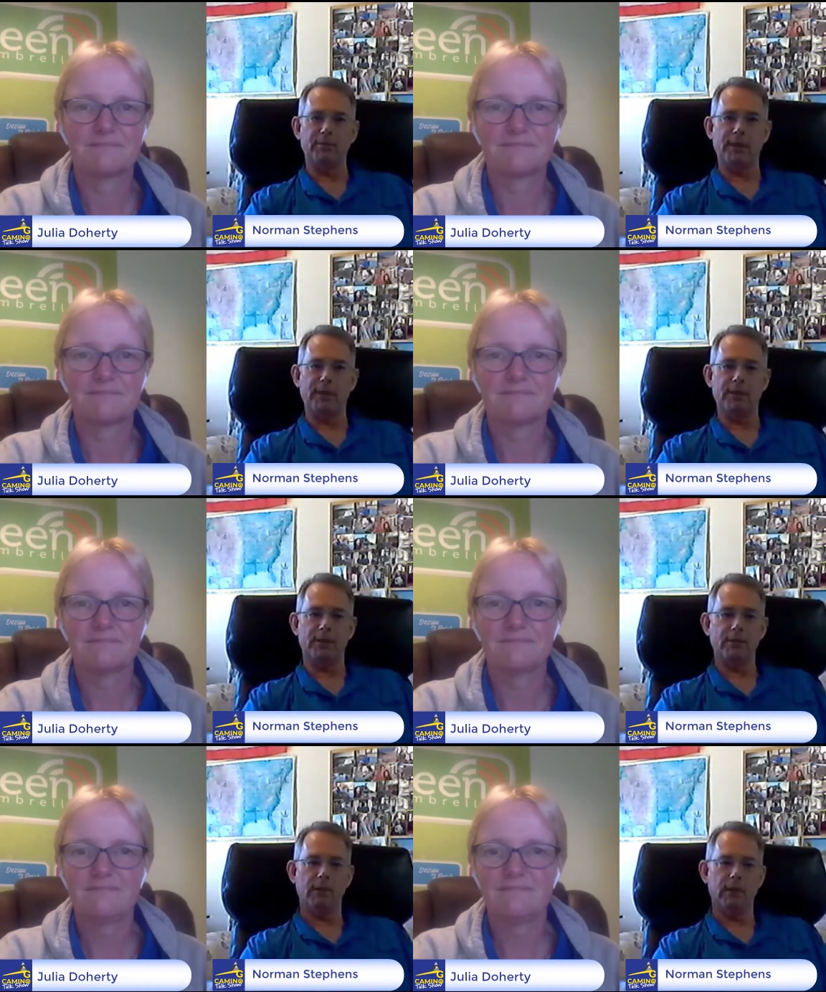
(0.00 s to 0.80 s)
Speaker 1: And if a
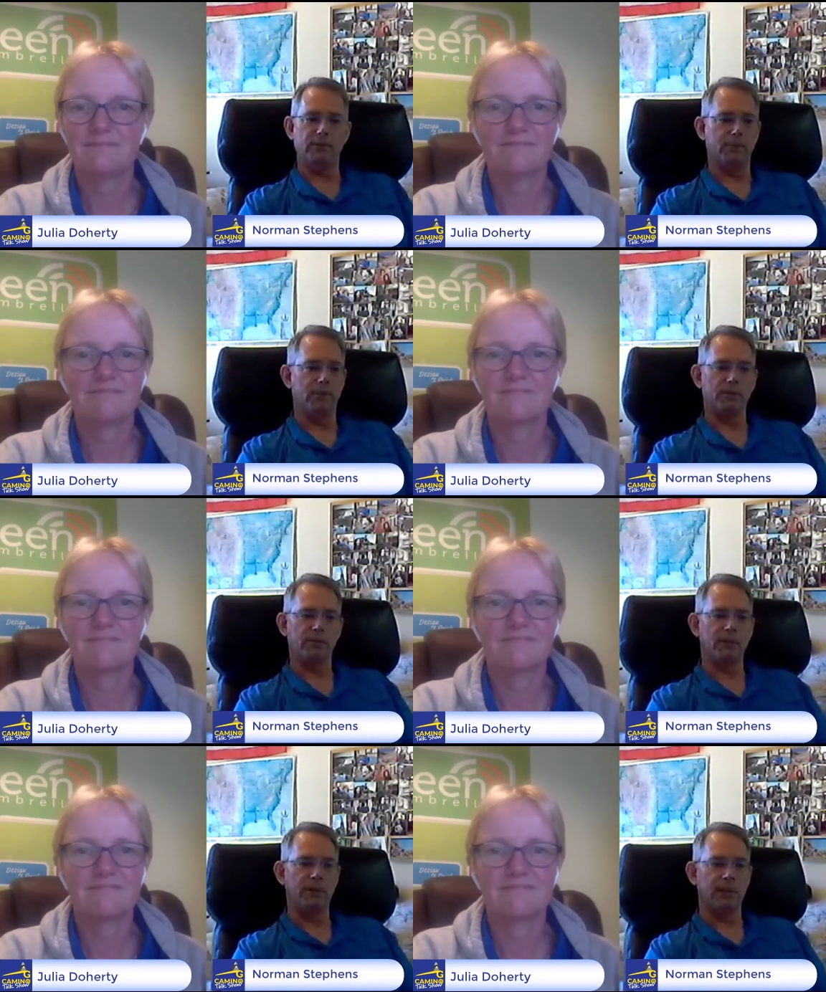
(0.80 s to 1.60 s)
person did,
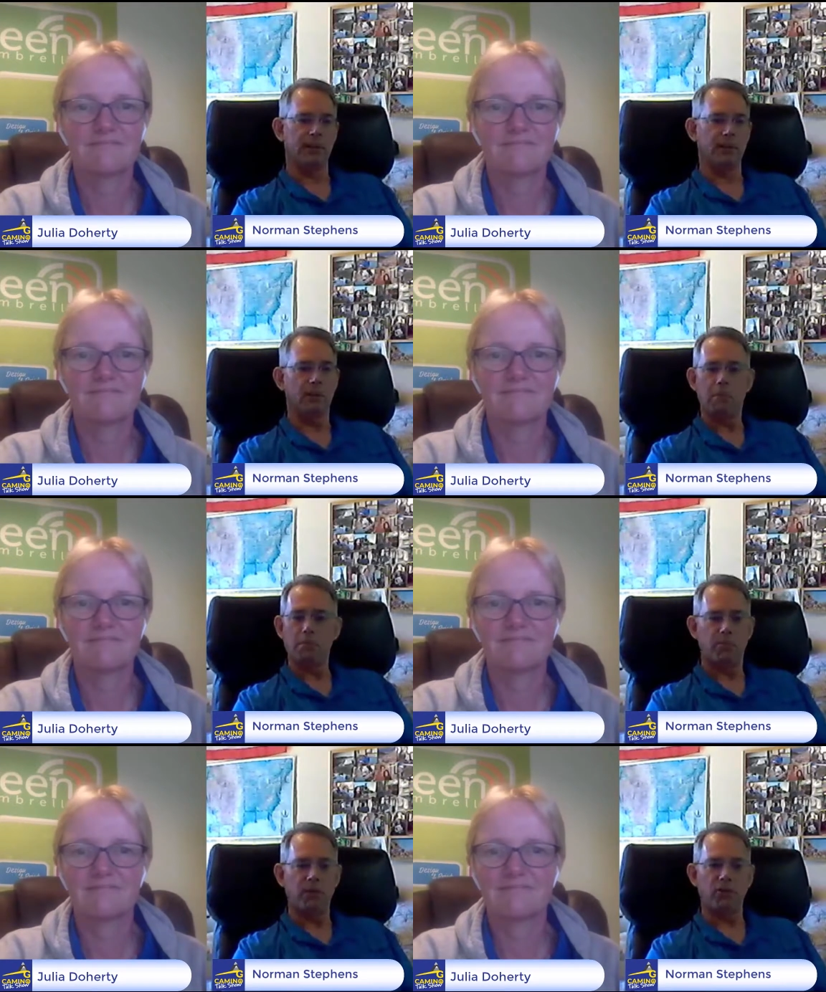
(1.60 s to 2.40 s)
they do
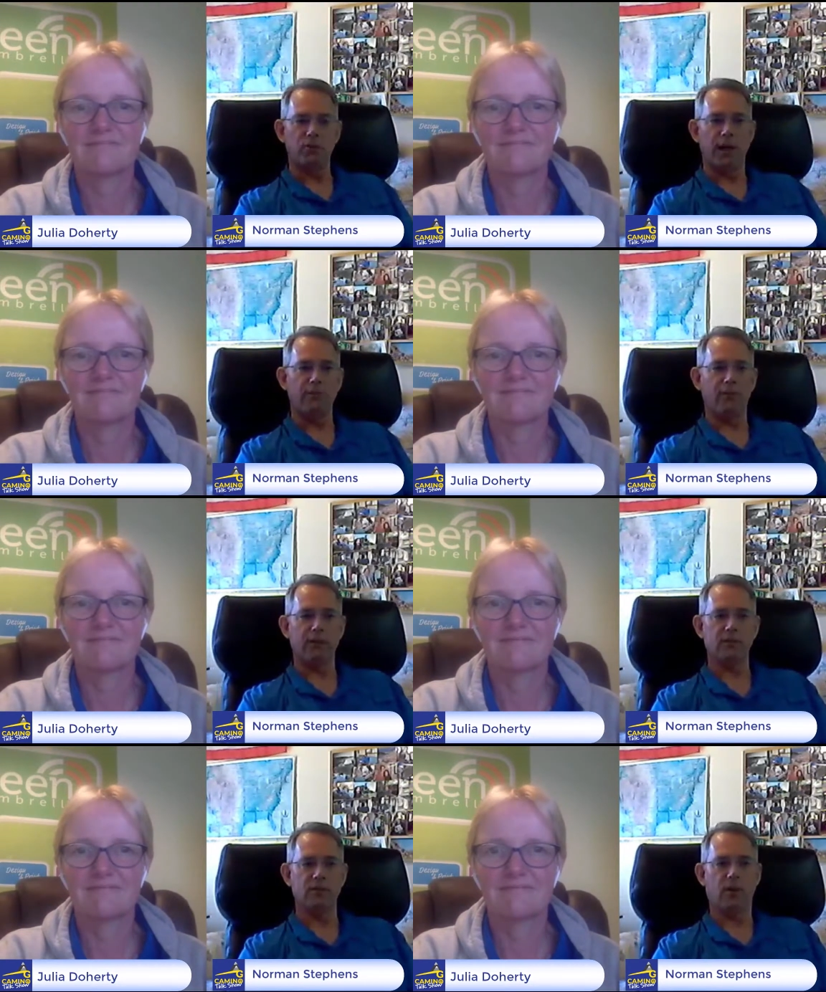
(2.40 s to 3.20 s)
have things called
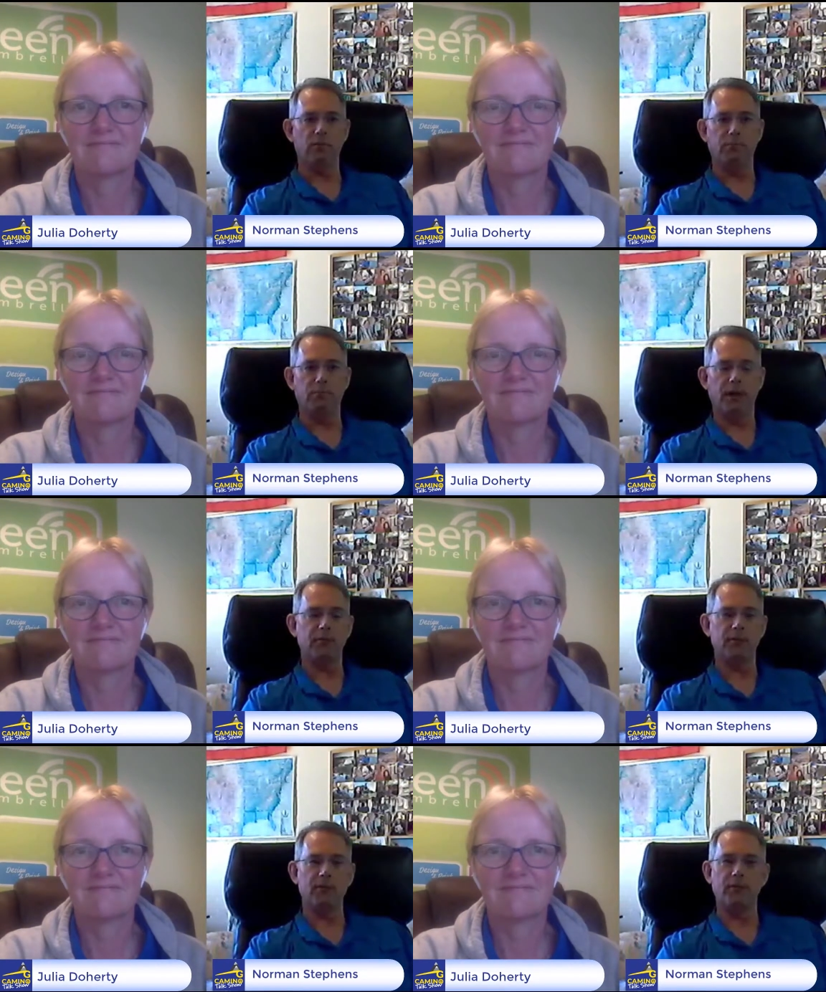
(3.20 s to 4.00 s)
buses and
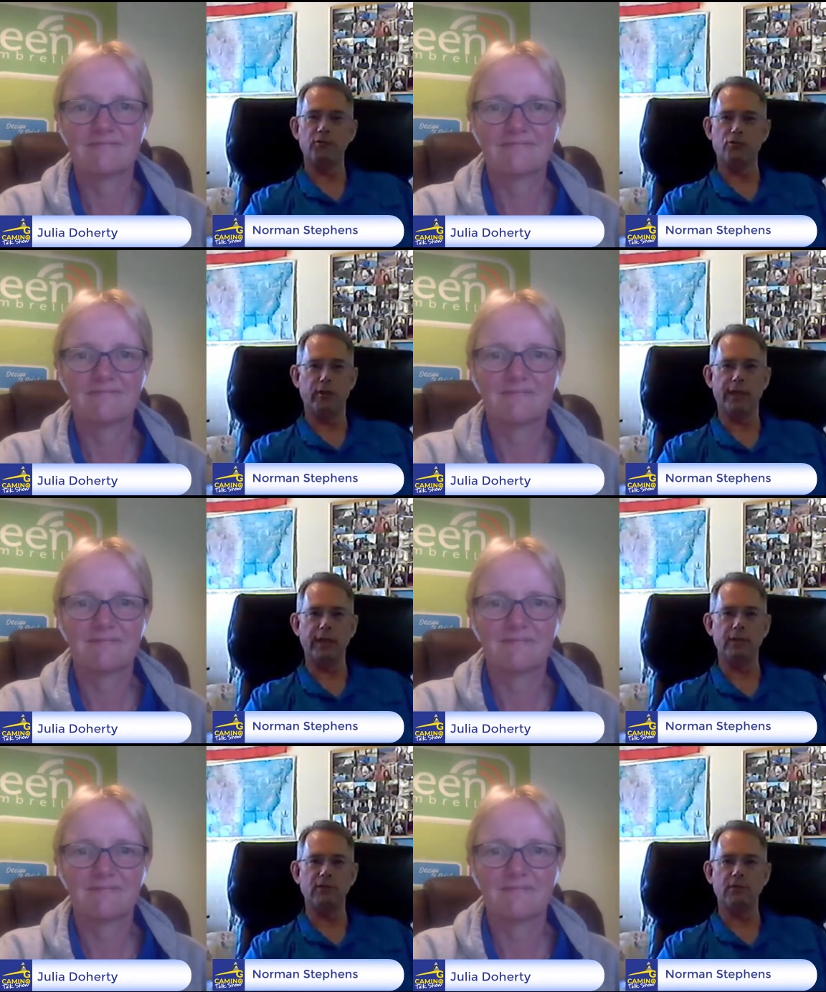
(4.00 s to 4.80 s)
trains, and one
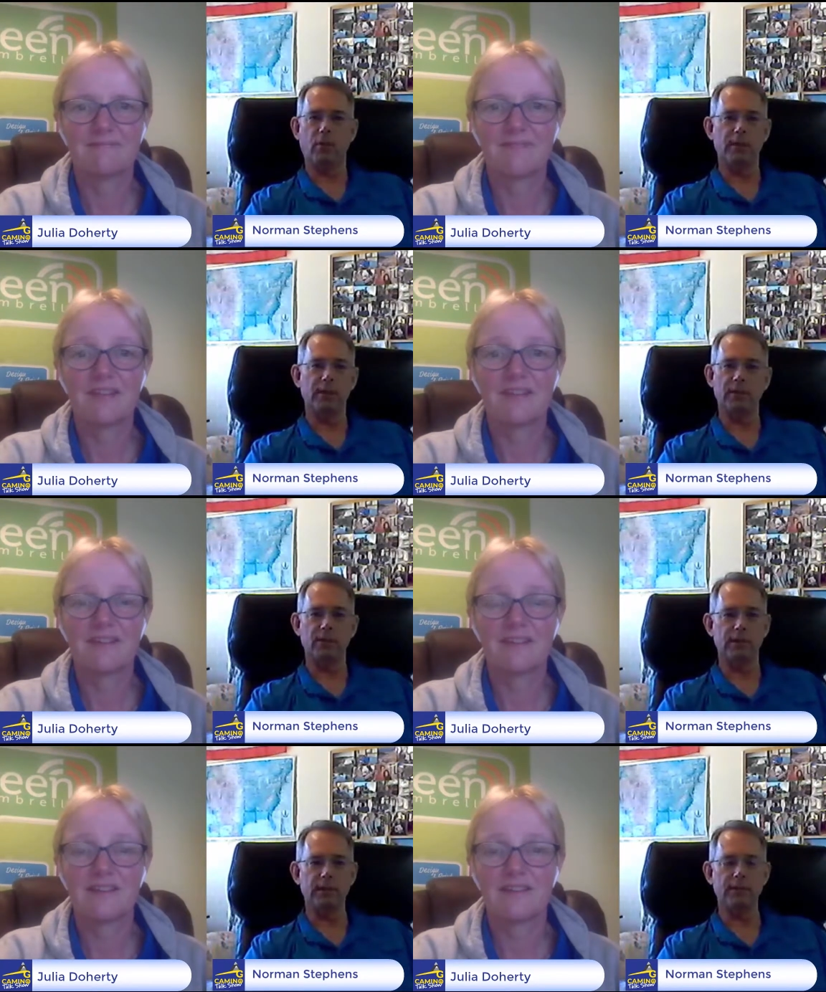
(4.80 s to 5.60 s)
can leave
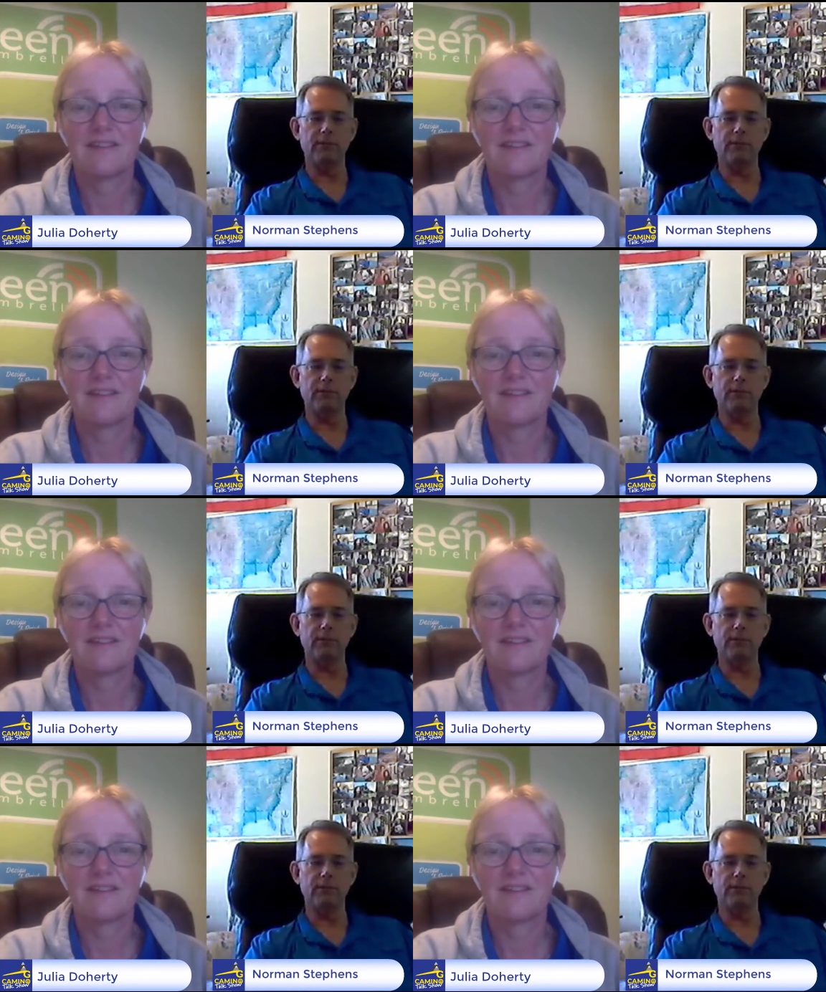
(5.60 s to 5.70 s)
and